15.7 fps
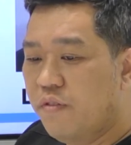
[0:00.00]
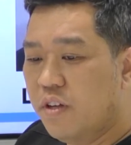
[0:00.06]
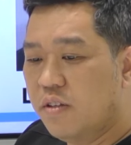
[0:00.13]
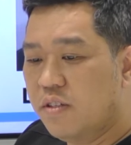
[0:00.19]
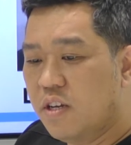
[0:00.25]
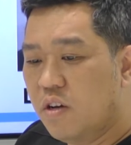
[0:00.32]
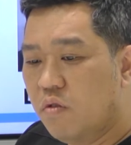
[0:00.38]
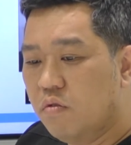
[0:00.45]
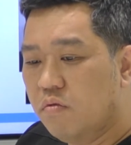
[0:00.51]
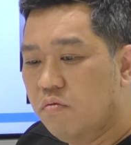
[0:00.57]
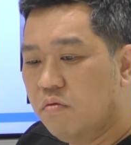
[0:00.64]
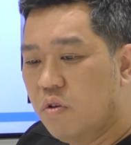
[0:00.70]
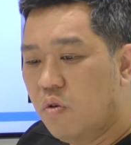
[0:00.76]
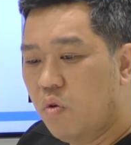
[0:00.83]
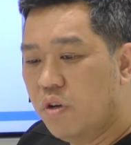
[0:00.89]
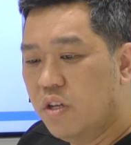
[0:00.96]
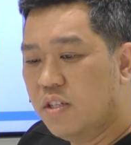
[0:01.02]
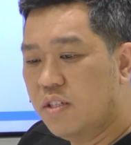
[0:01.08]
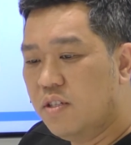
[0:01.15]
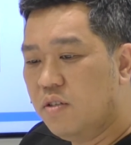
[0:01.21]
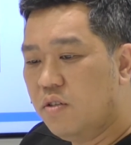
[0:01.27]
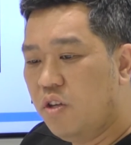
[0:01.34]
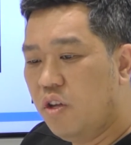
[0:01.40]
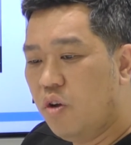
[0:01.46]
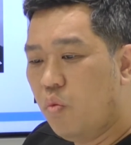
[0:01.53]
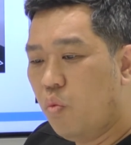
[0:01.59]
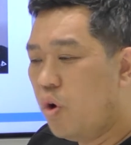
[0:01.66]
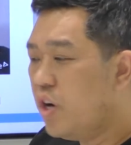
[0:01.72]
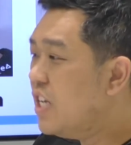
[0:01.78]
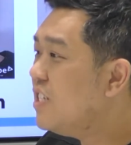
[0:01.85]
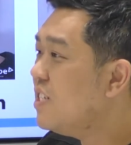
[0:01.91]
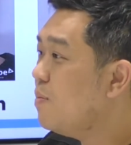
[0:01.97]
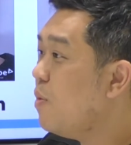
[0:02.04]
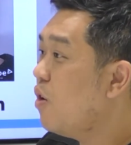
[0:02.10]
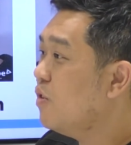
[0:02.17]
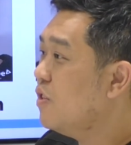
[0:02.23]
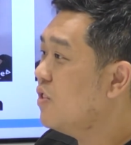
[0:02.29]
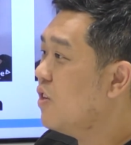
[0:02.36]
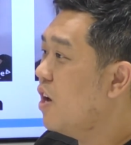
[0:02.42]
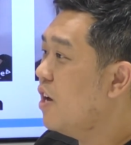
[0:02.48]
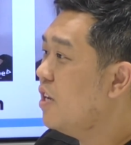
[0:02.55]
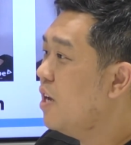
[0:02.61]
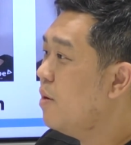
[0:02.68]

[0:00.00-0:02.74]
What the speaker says: tell the audience, what is smile design?